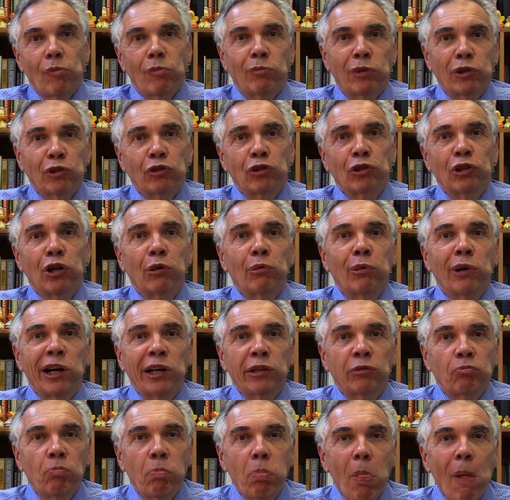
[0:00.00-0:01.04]
But you know
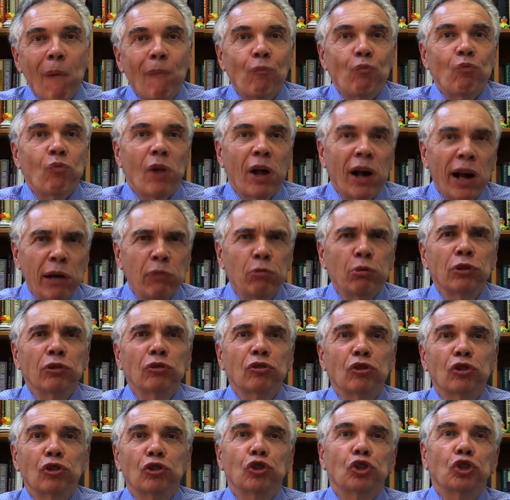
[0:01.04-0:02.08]
what? I
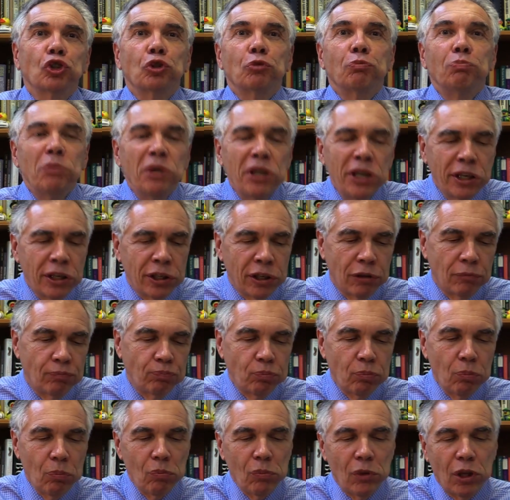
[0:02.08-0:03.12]
wouldn't smear
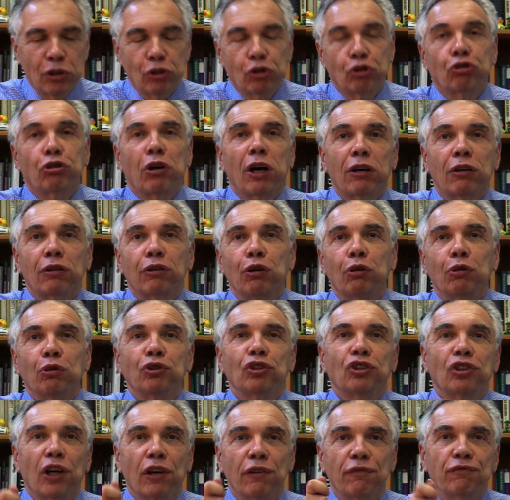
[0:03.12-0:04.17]

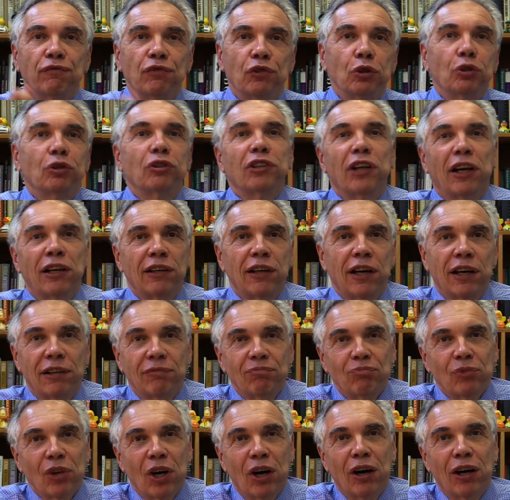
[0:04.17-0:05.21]
truckloads of Nutella
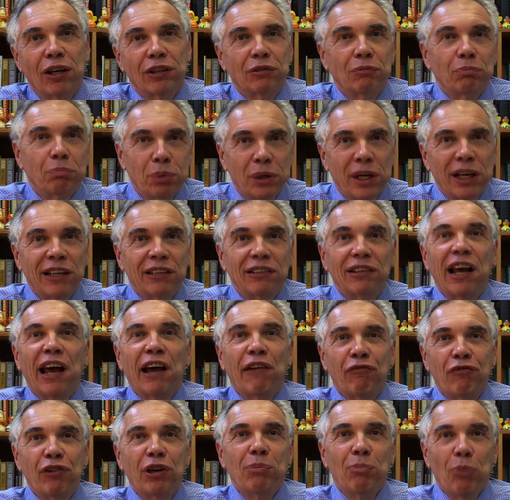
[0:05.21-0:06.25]
on bread
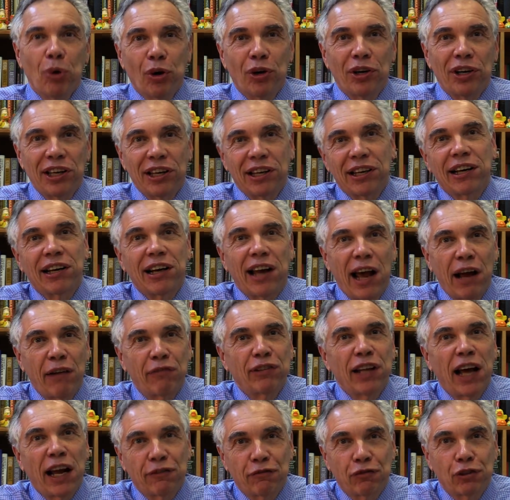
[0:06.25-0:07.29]
every morning and
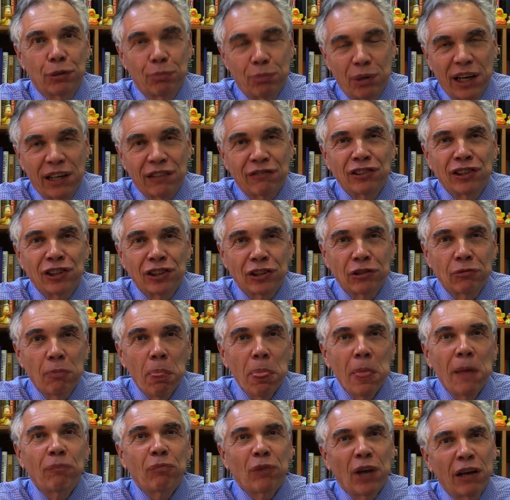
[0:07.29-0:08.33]
have that for breakfast.
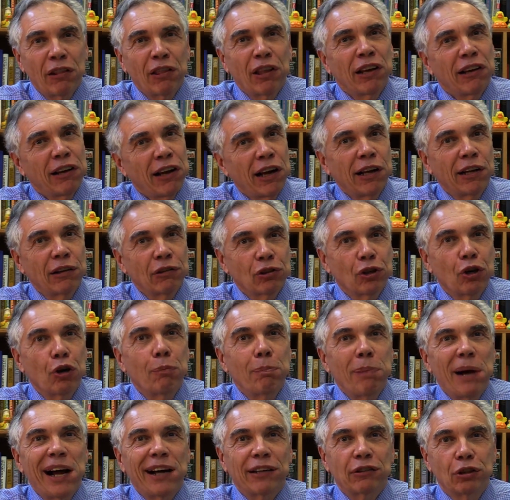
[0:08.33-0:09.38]
I think I'll go
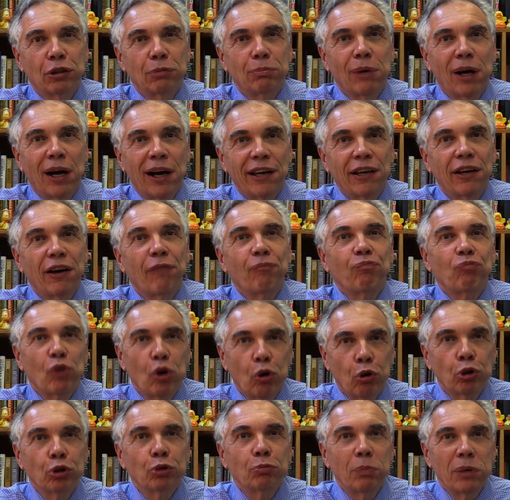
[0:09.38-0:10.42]
back to my uh,
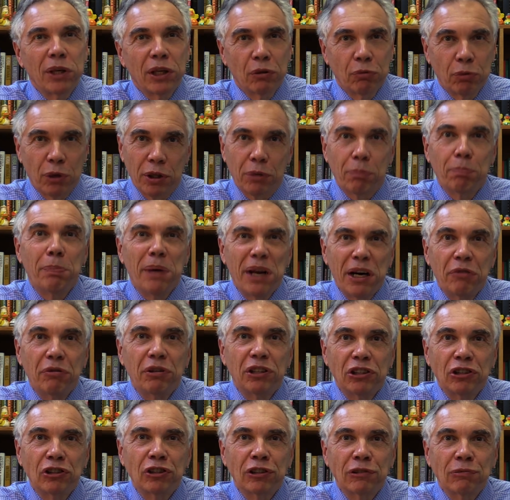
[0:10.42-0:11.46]
oatmeal with
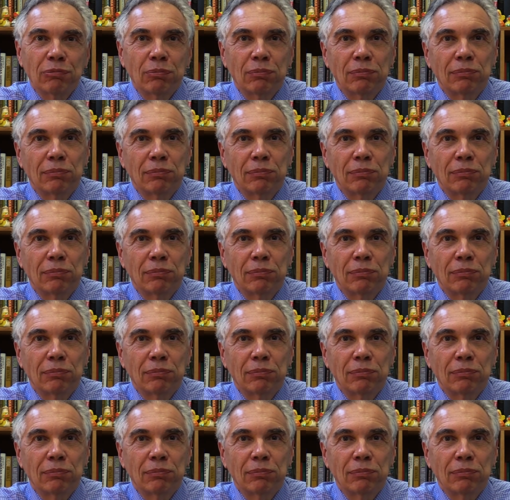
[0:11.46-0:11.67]
berries.